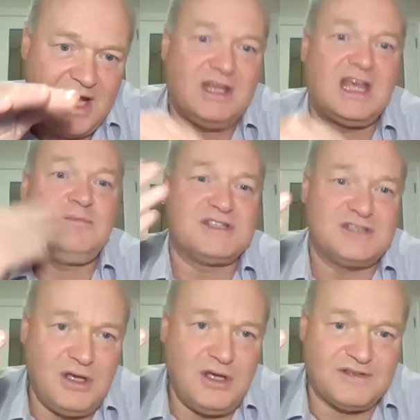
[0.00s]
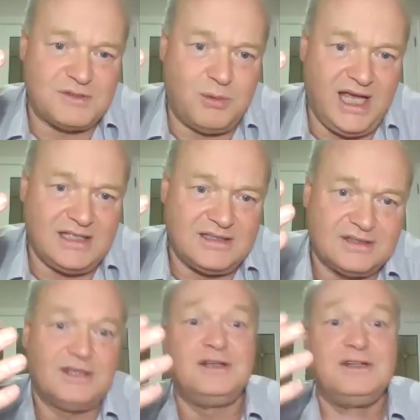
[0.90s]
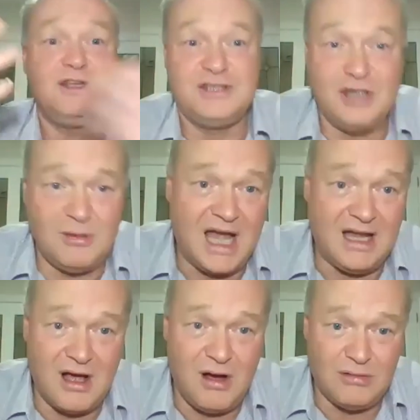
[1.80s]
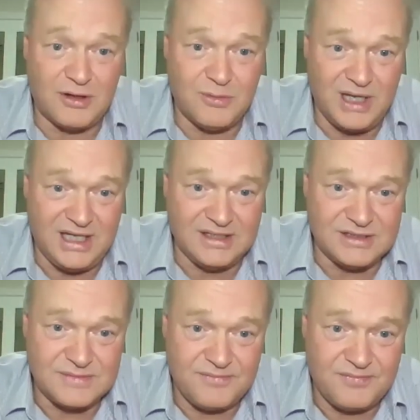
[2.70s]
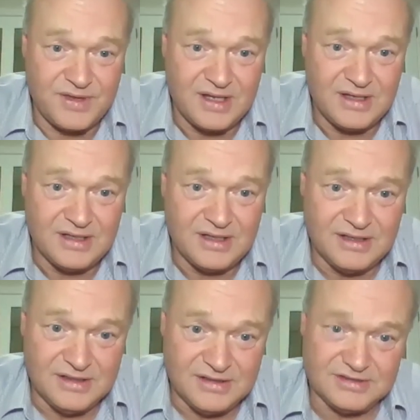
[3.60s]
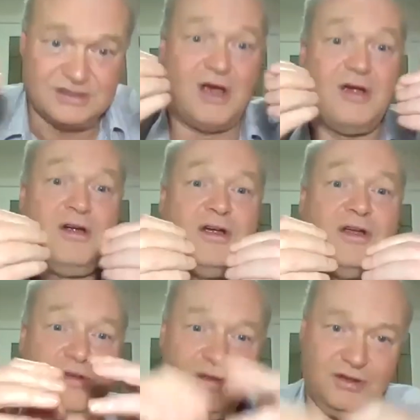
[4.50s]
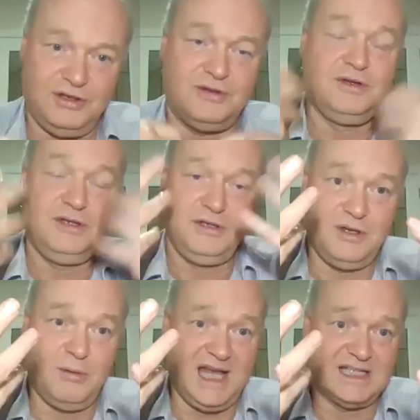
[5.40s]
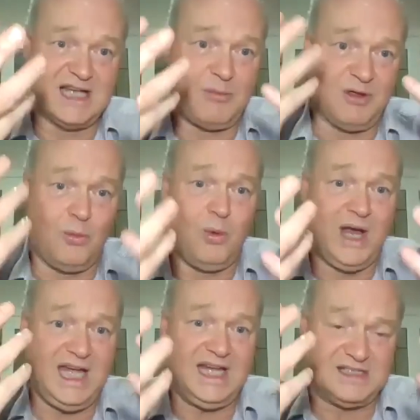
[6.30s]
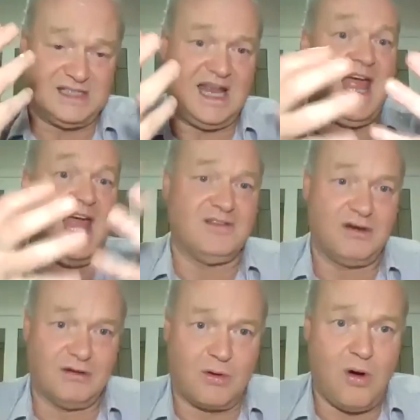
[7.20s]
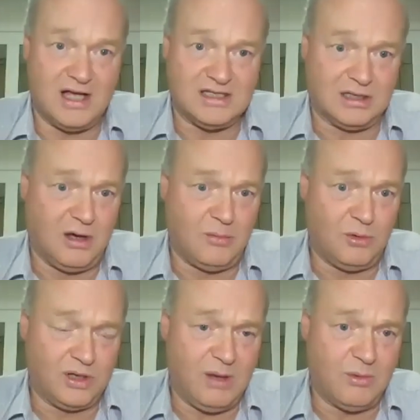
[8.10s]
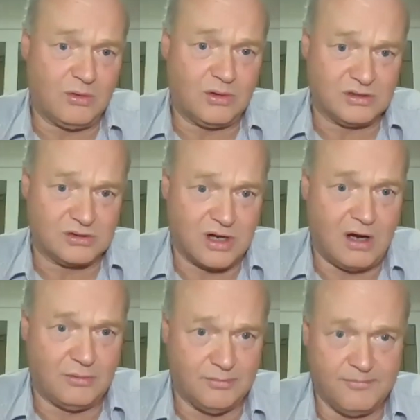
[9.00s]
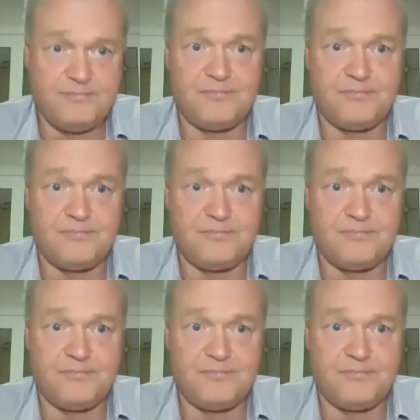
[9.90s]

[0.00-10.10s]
And if you keep the surface wet, you're germinating a whole lot of weeds. So you end up with a weedy stand that requires a lot more chemical control.